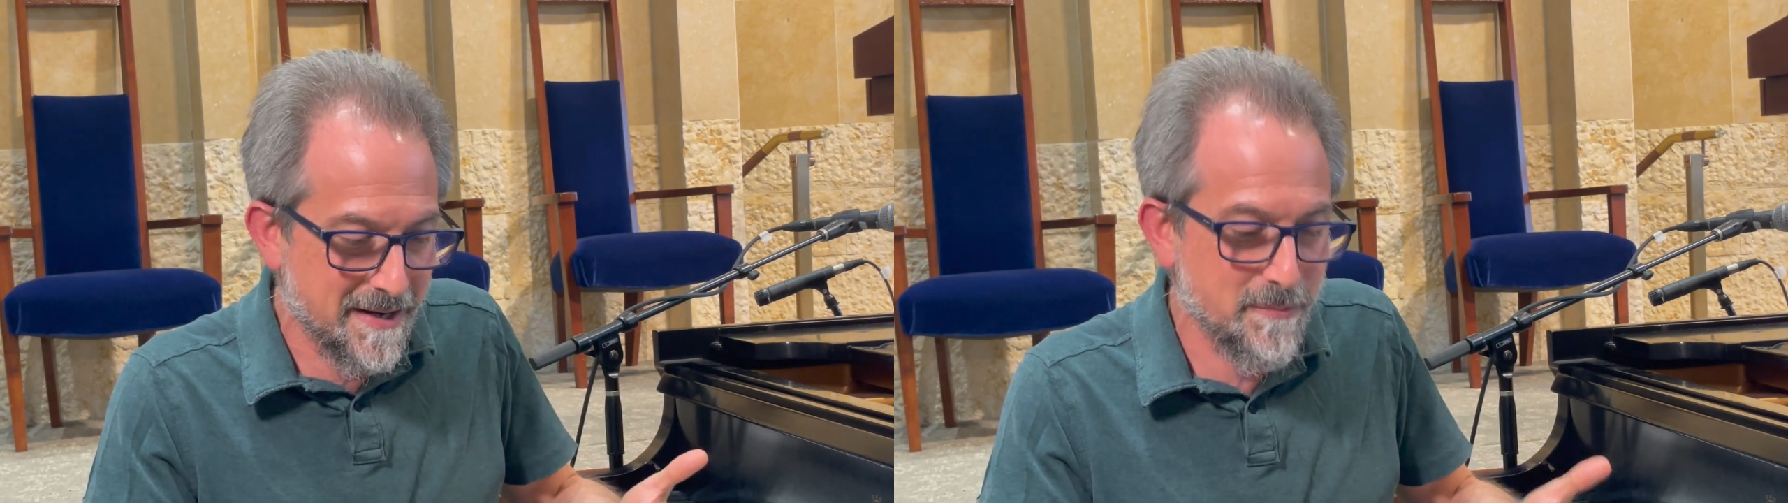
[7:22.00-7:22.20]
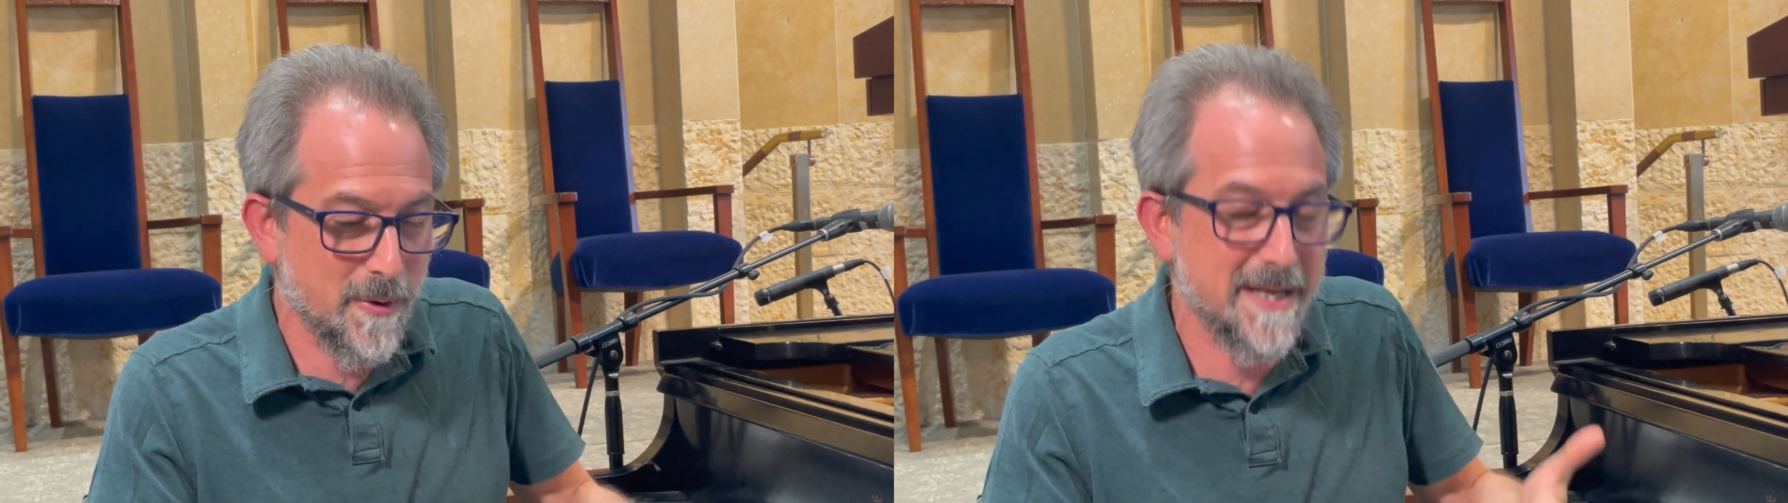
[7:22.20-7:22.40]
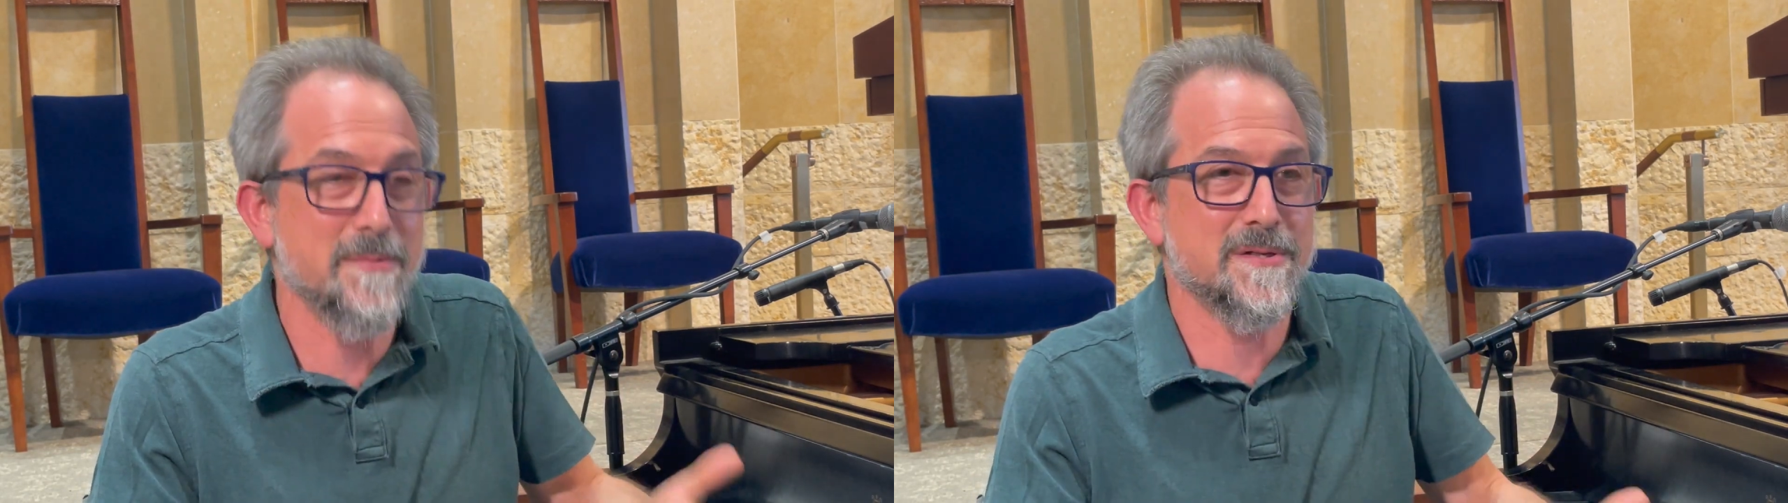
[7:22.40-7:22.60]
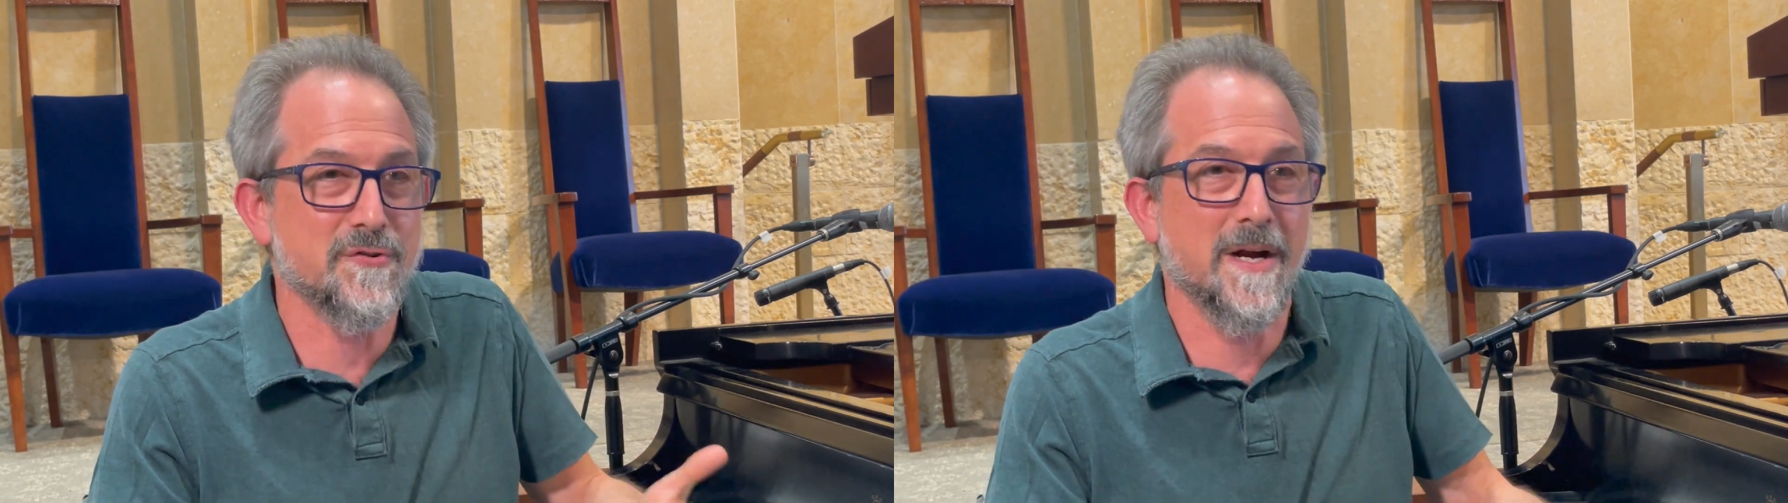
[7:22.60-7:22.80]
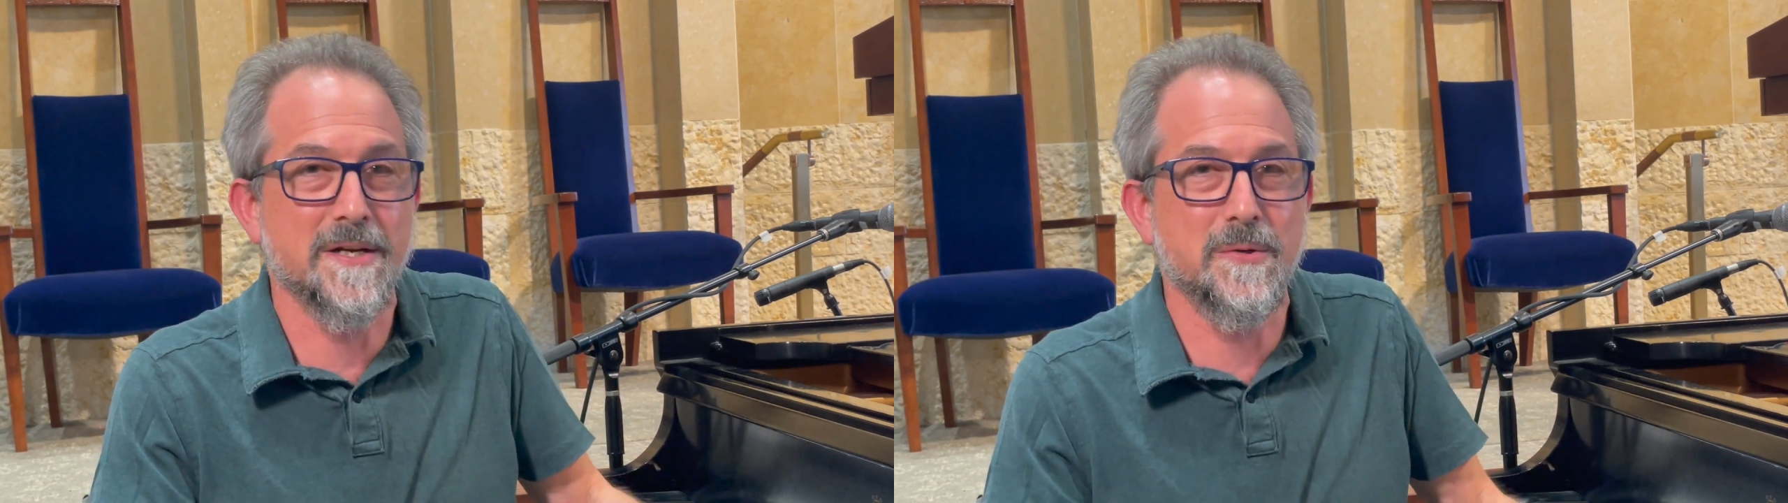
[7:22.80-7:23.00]
what he was
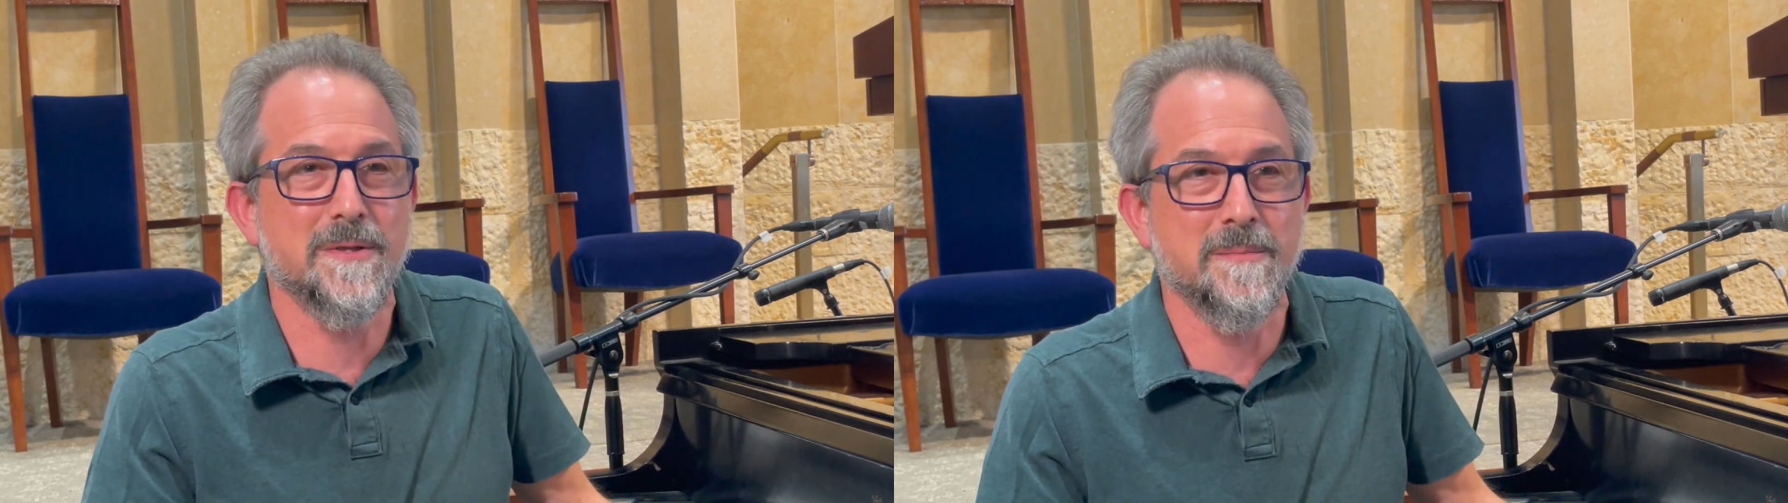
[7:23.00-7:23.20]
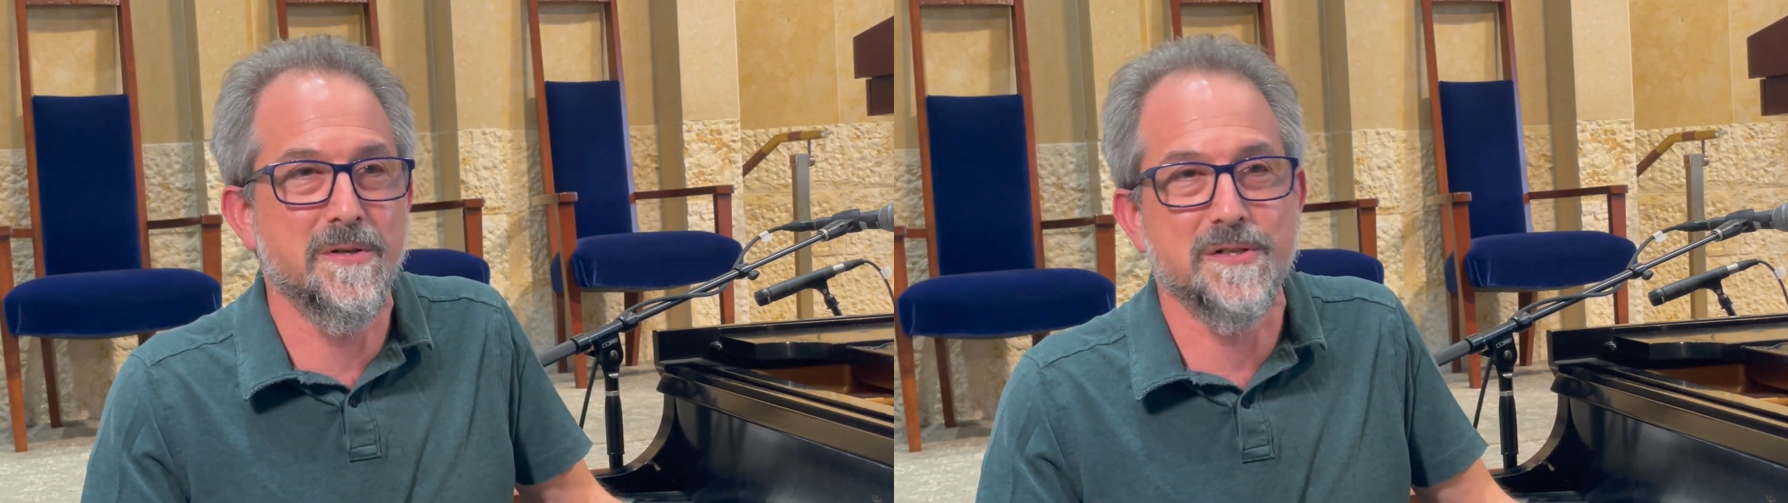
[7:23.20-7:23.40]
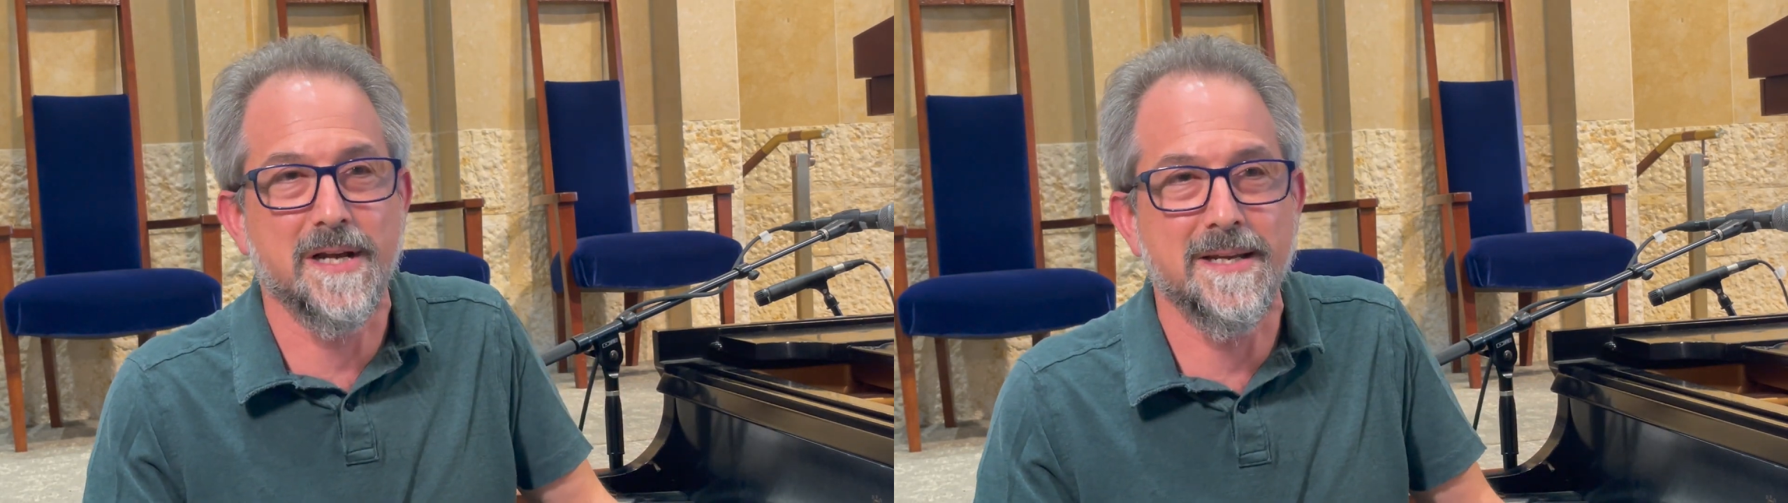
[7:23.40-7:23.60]
trying to do with the music.